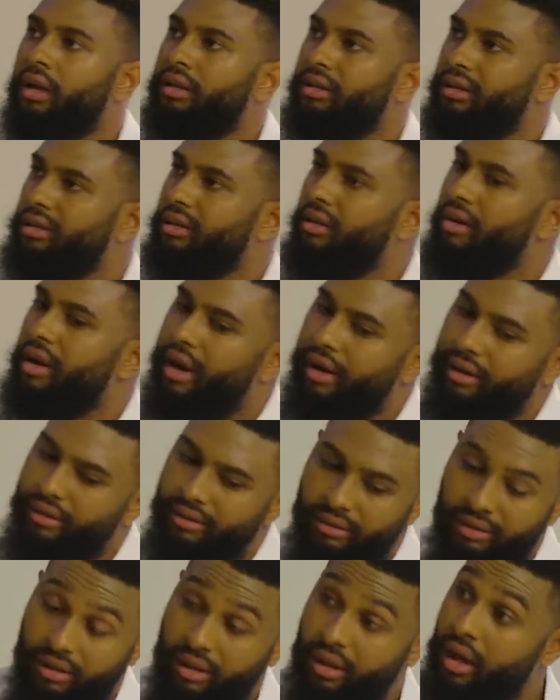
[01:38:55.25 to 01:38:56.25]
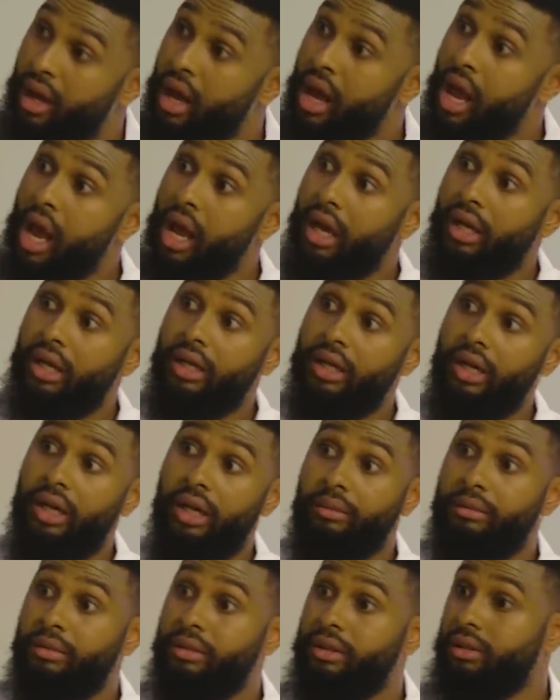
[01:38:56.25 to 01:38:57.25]
She's all right.
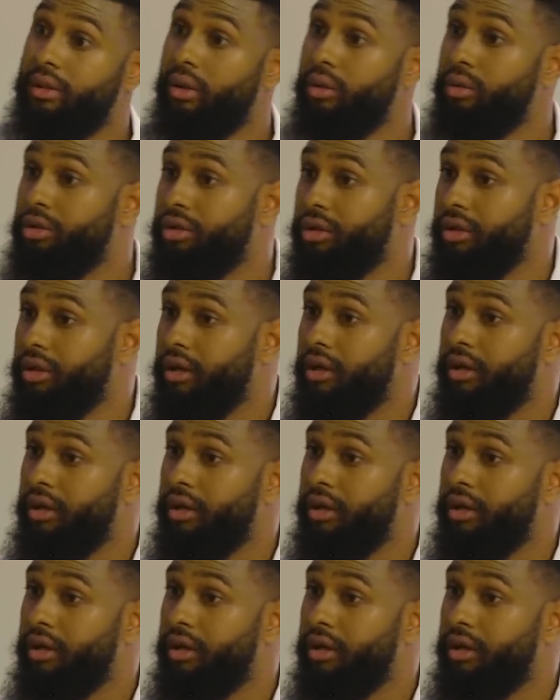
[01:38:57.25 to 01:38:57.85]
She told you.